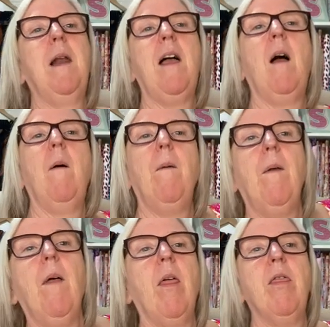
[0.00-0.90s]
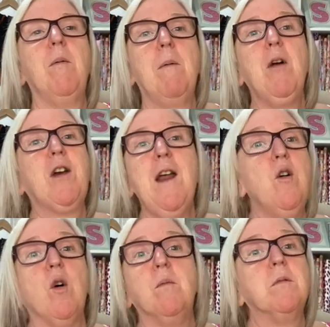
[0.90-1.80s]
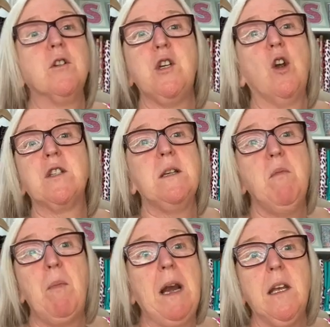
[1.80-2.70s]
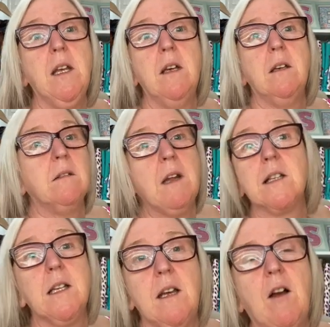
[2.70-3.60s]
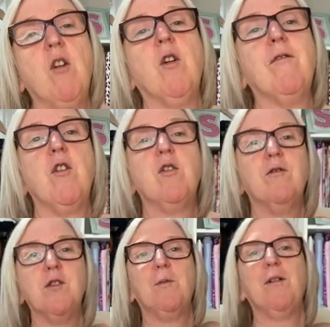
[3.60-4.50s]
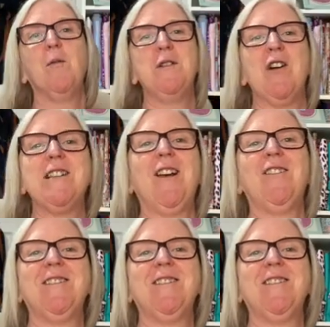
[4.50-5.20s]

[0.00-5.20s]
I'm not getting up because you're not seeing my belly. That's it. Oh no, I've got it covered up. I've got my dress on.